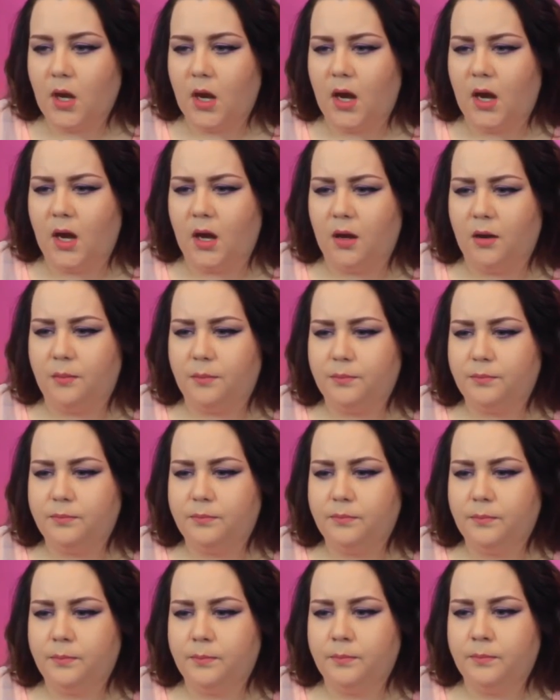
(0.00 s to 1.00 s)

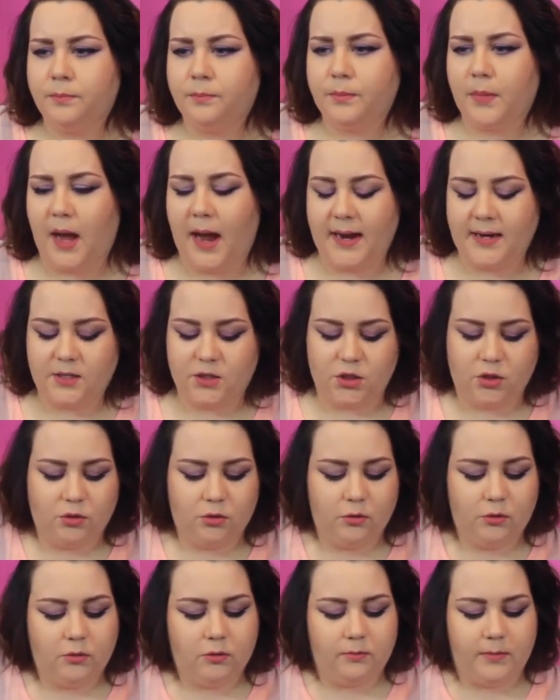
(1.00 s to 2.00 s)
I
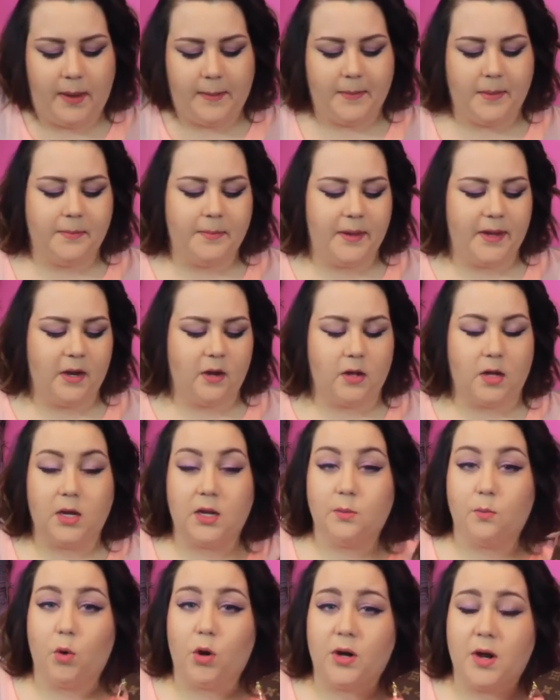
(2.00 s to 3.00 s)
do maybe plan on
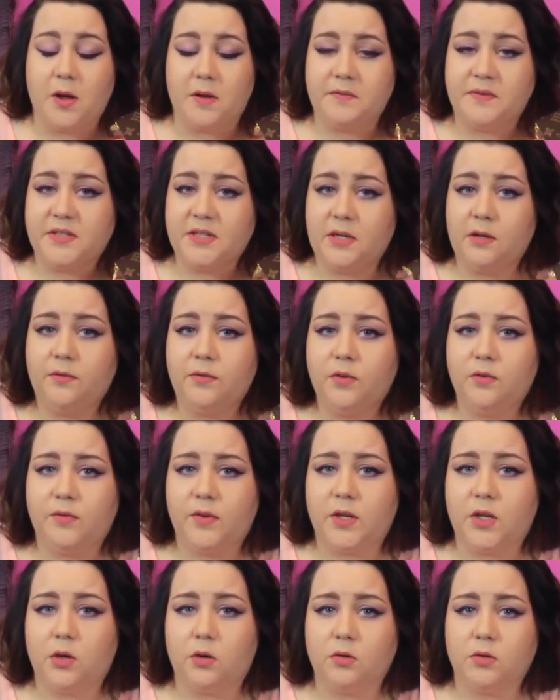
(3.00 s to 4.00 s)
getting more, and I've seen a few
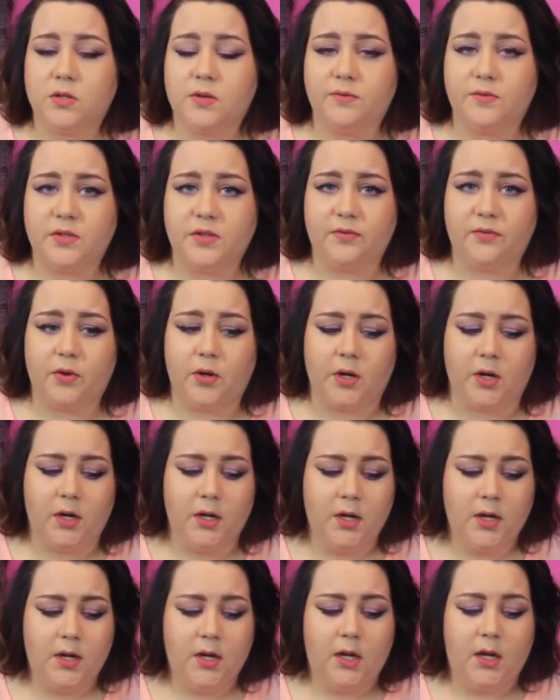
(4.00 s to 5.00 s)
videos of different
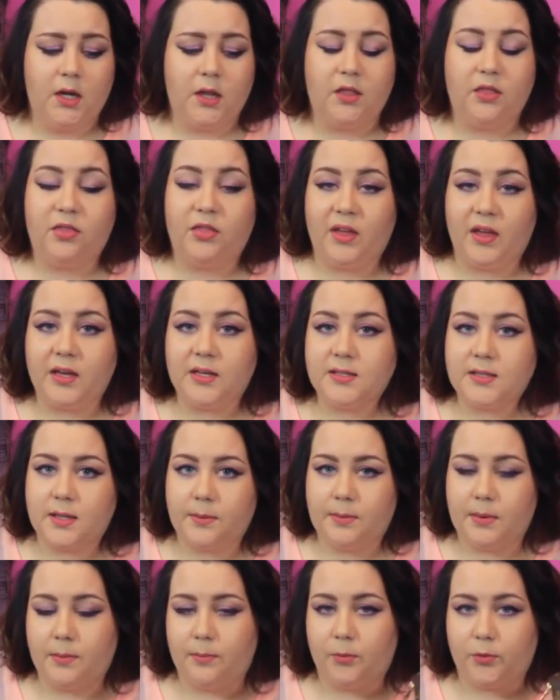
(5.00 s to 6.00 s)
things
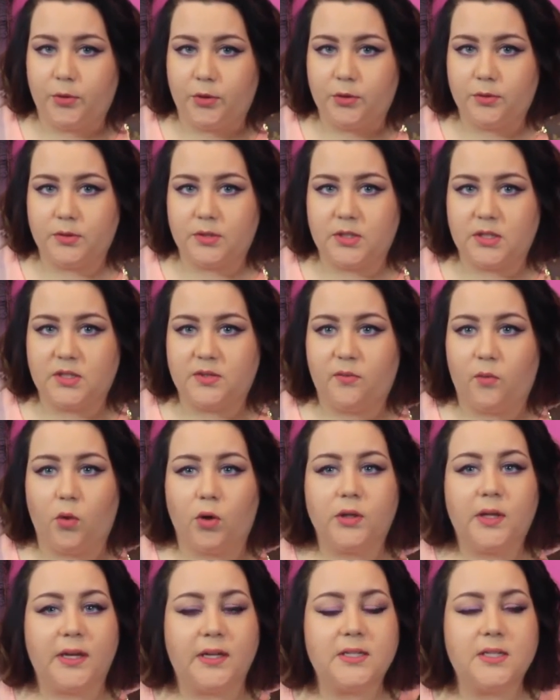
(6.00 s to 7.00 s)
that people use these
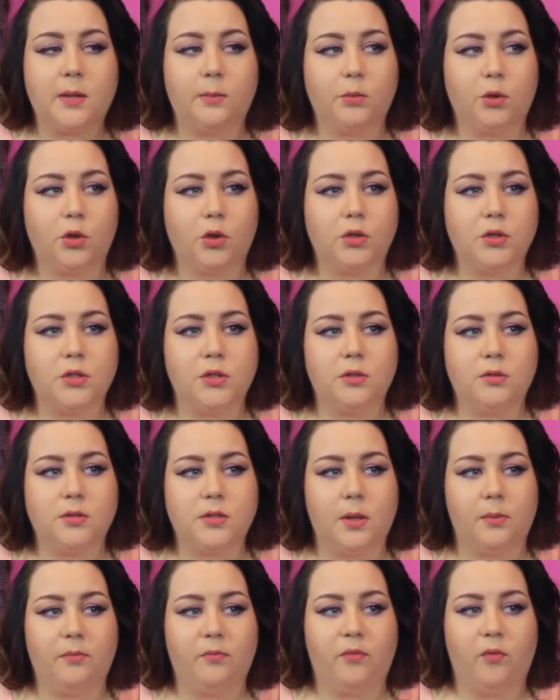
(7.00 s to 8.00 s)
for. Like, some girls
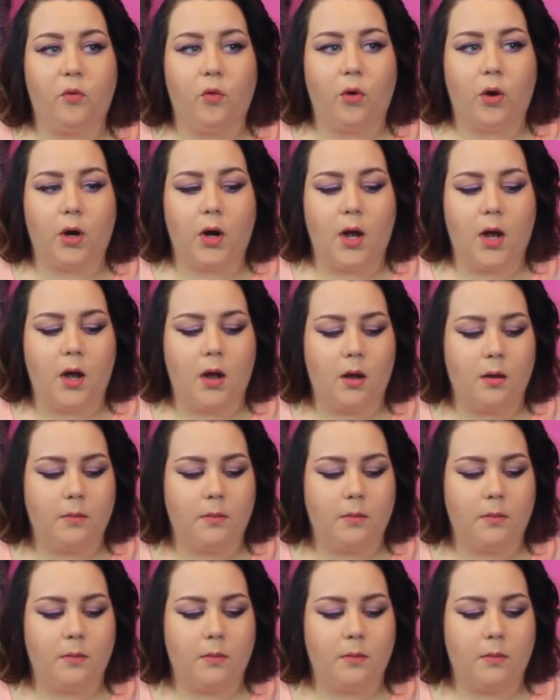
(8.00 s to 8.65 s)
use them for